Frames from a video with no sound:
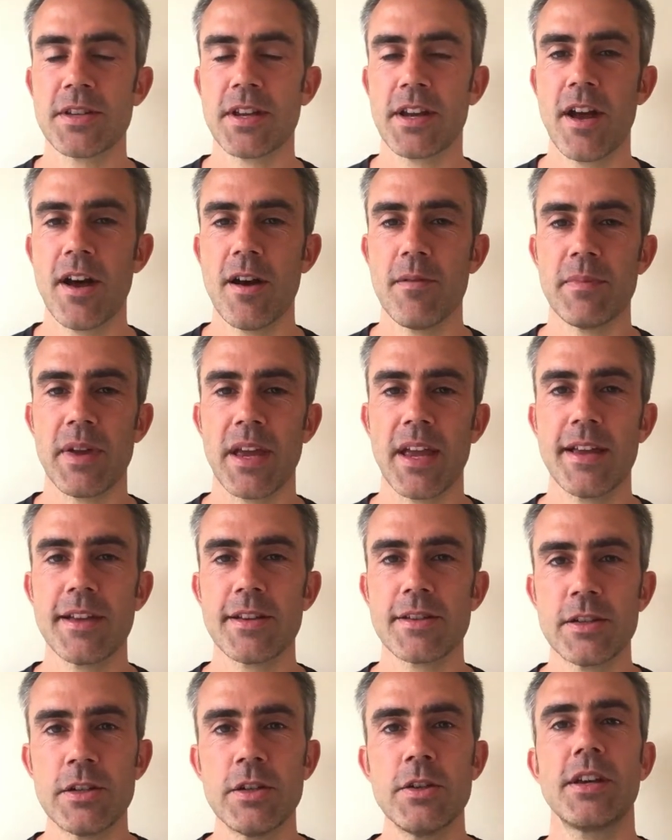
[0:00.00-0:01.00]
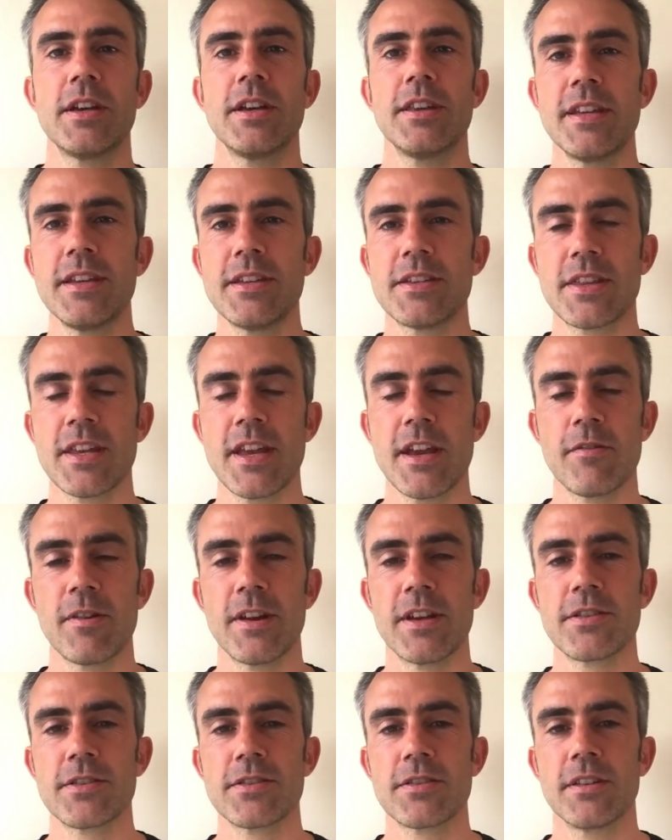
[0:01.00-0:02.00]
to come is look at these
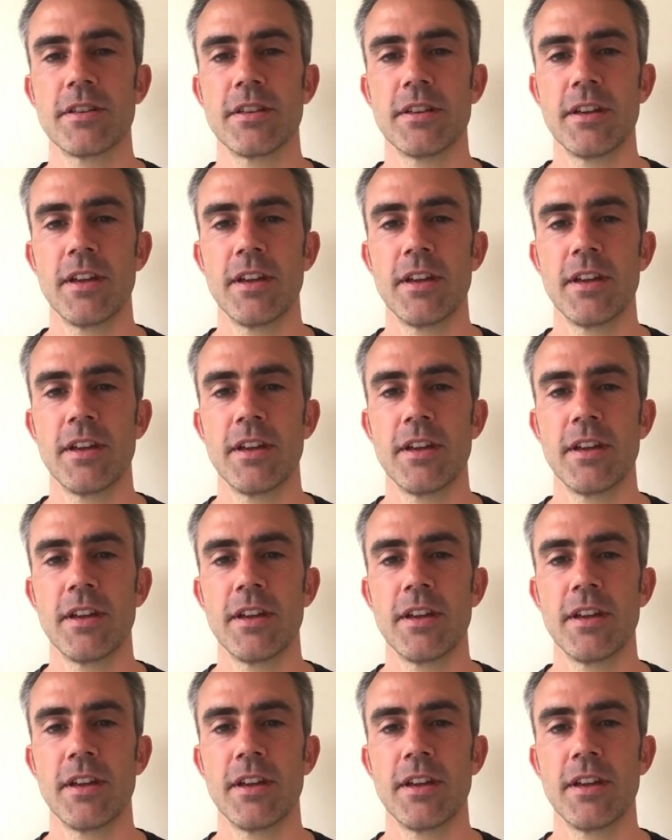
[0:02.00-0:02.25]
theories.